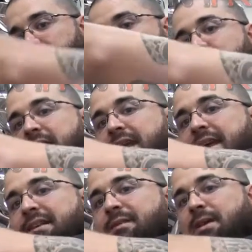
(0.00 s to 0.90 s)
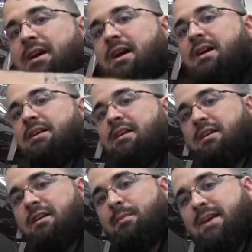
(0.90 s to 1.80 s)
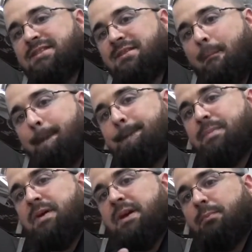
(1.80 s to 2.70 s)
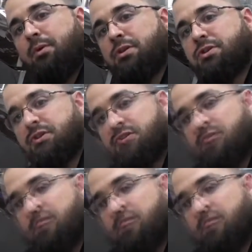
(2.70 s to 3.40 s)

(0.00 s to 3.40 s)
get my hand in behind here, and make some big pushes,